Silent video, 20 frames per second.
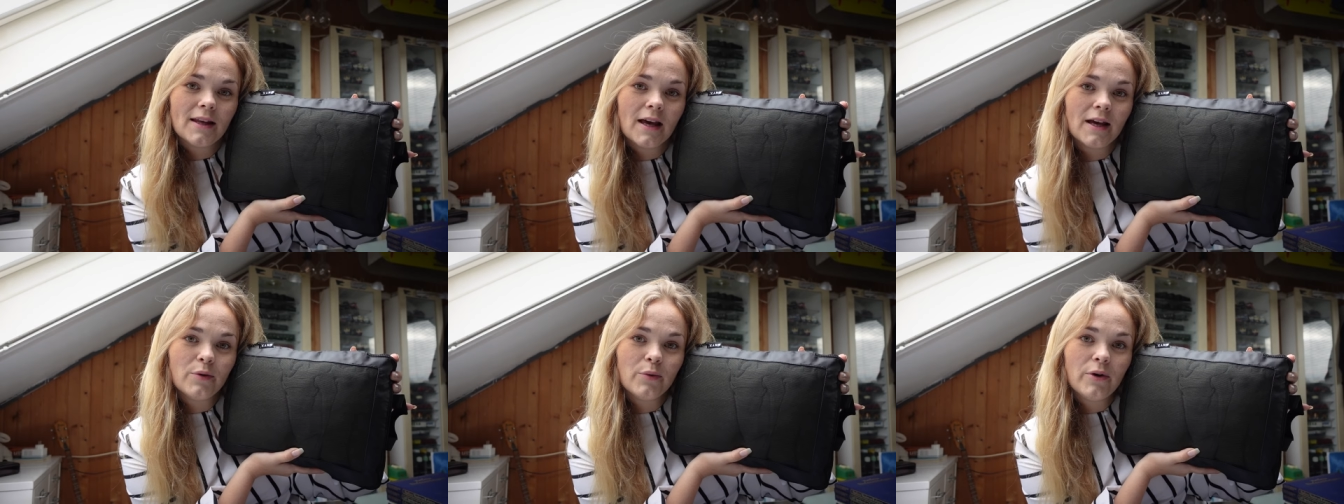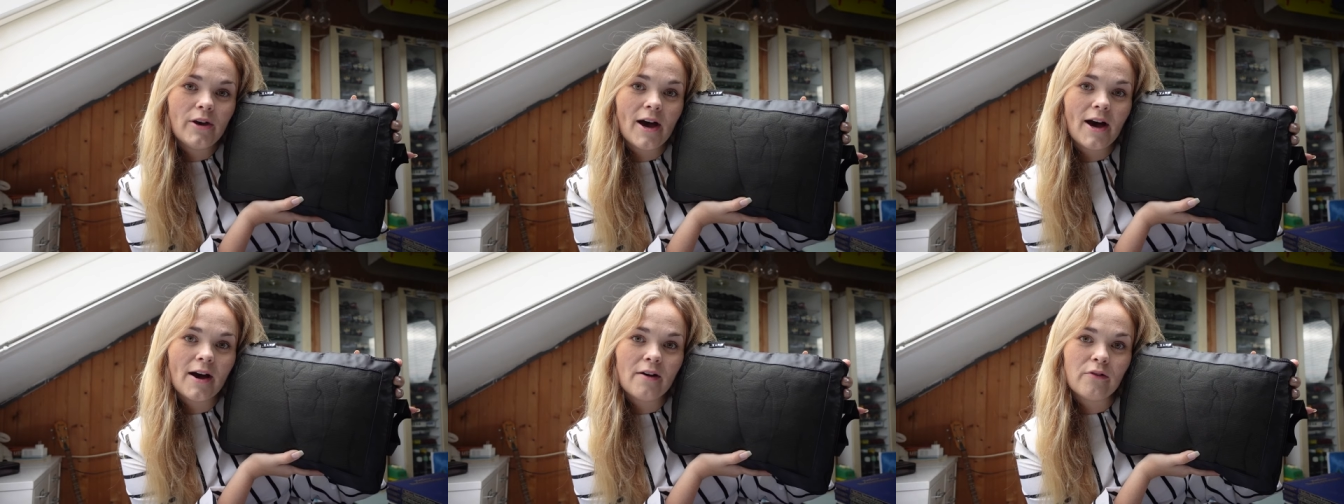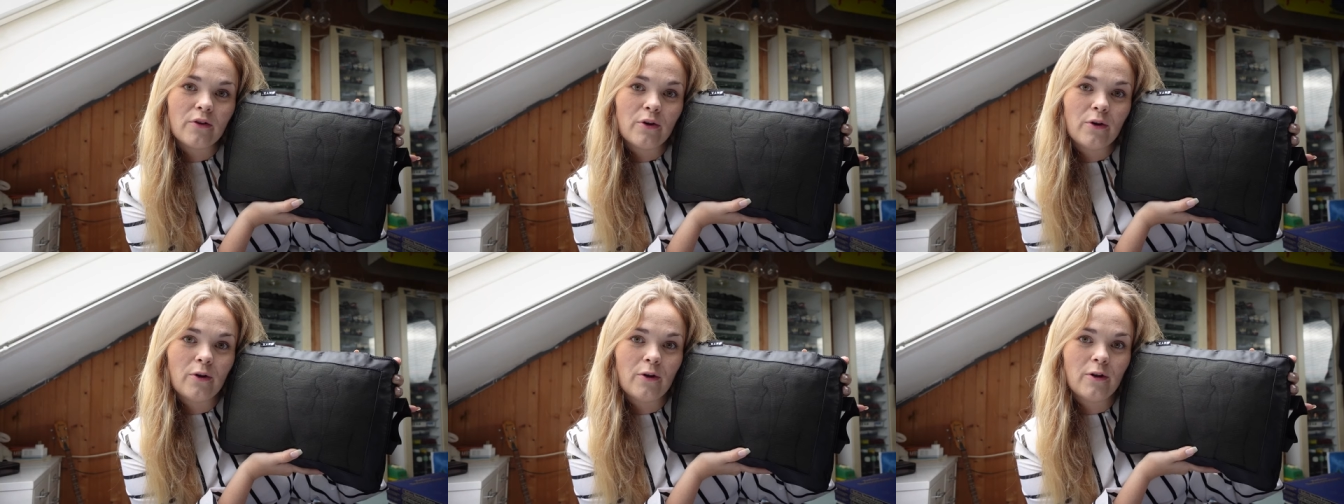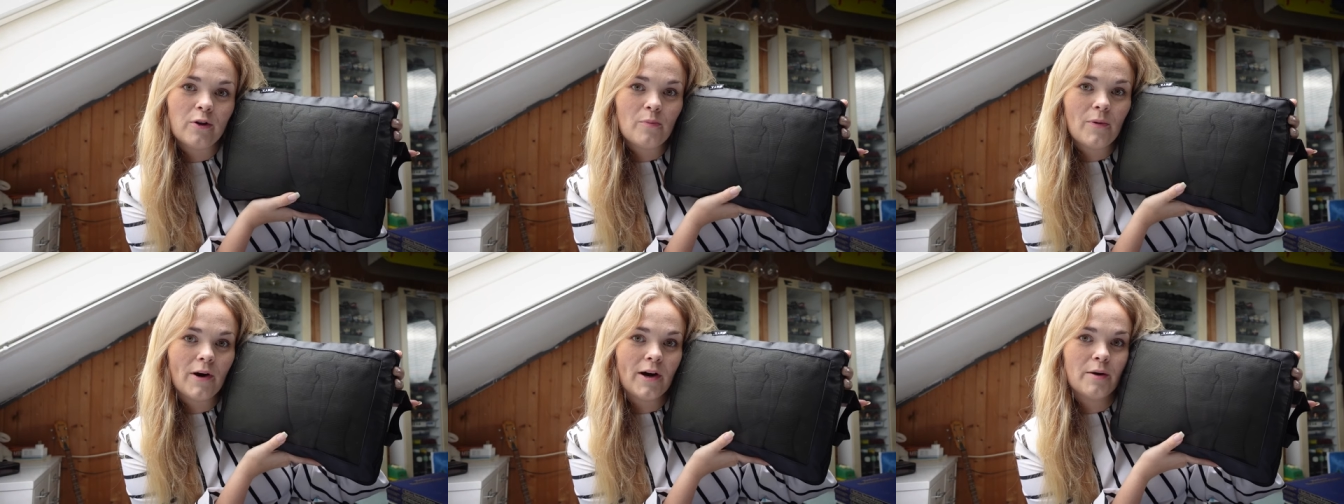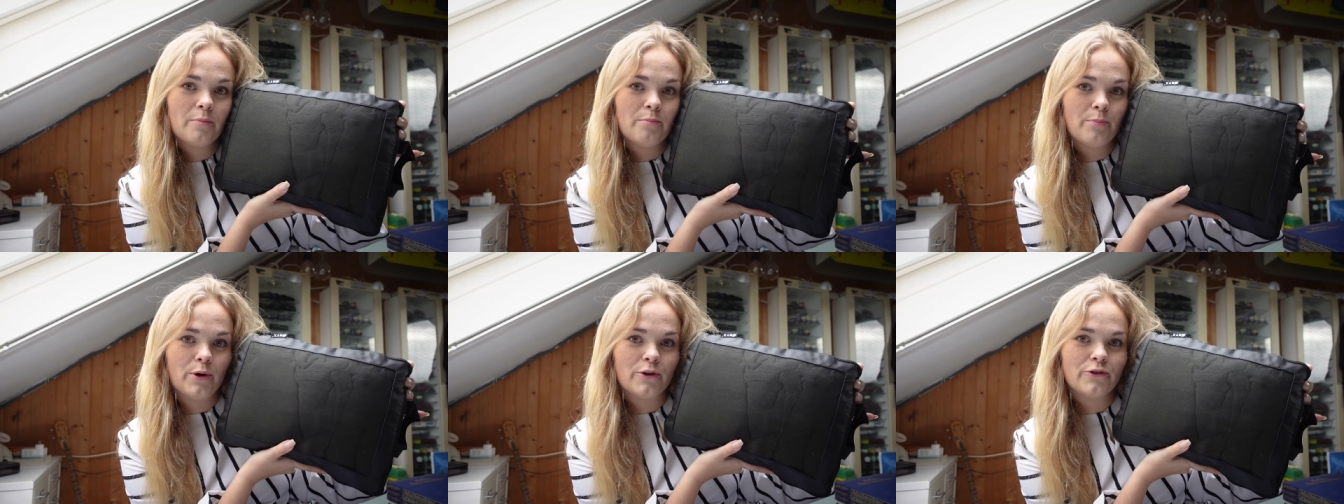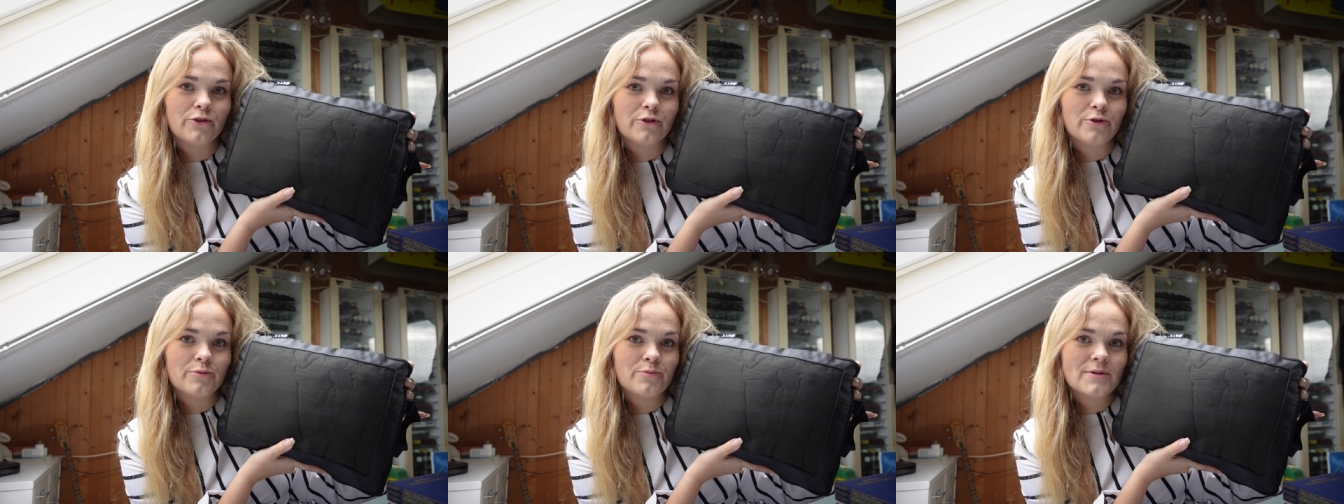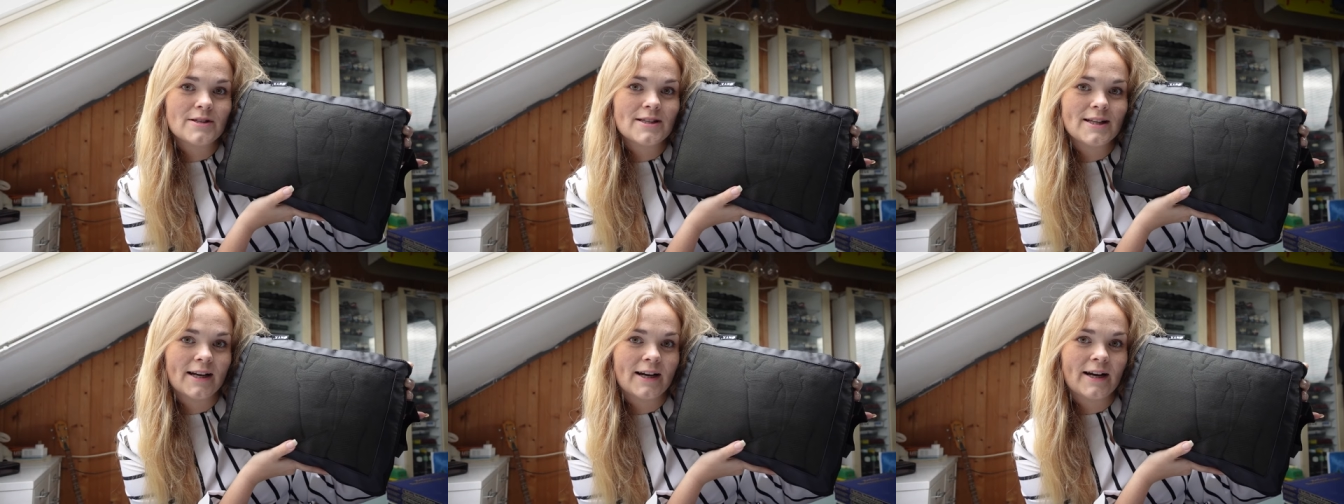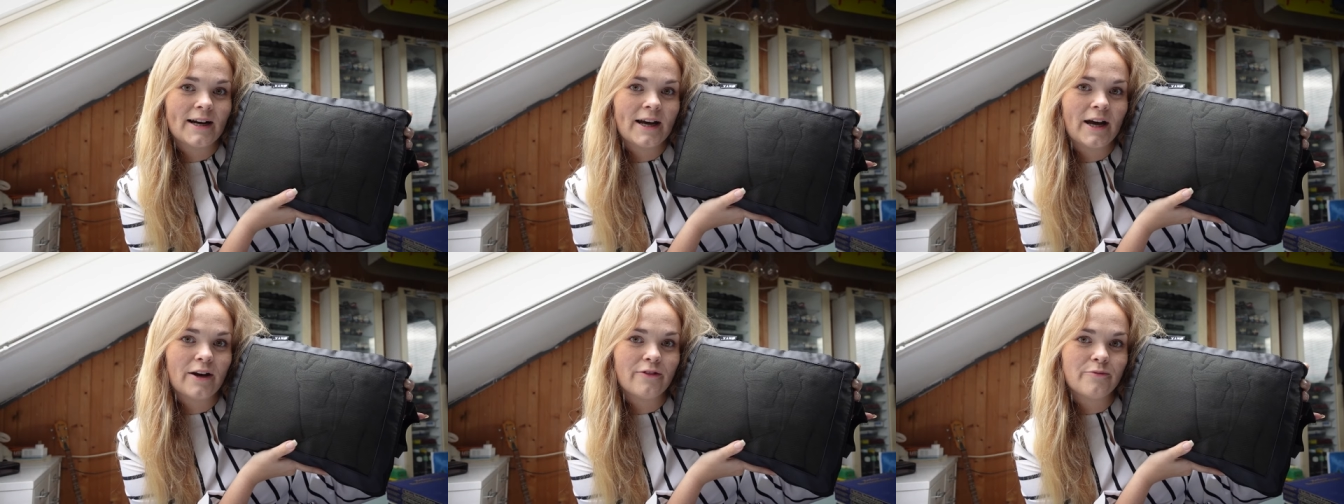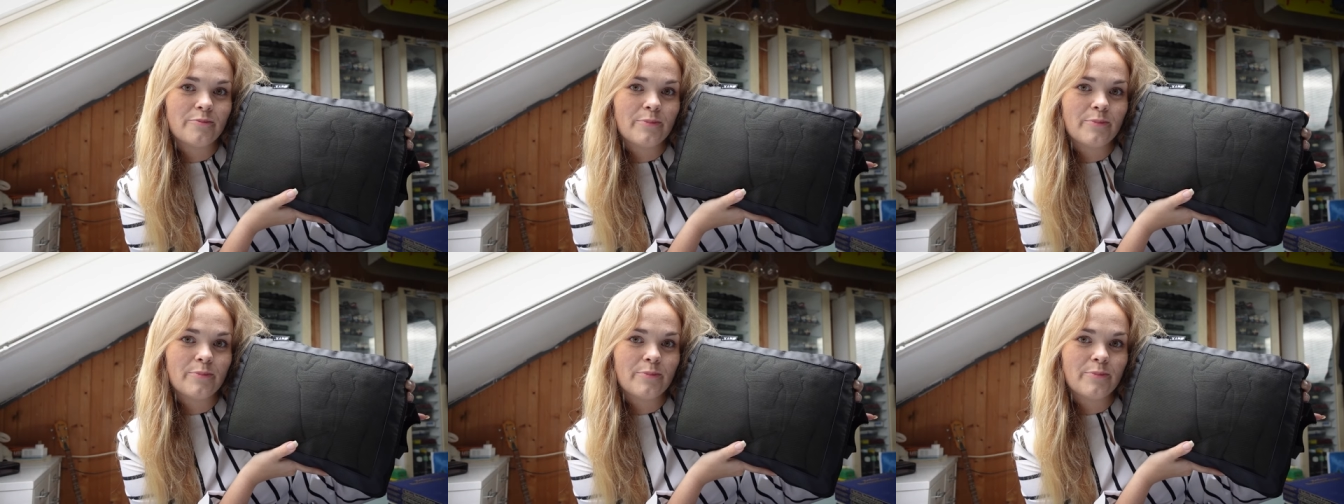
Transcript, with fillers: Then we have all my bottoms that I have